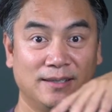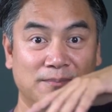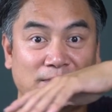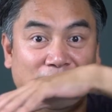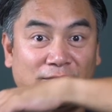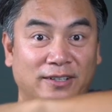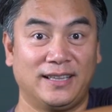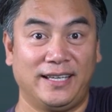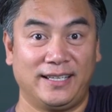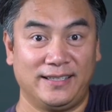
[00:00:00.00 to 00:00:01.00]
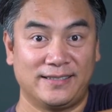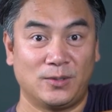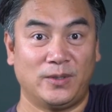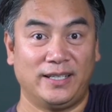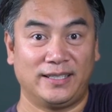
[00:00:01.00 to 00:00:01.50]
my front leg is the
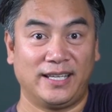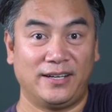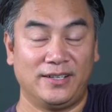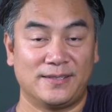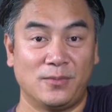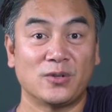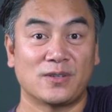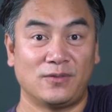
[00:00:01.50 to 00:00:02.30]
one that carries most of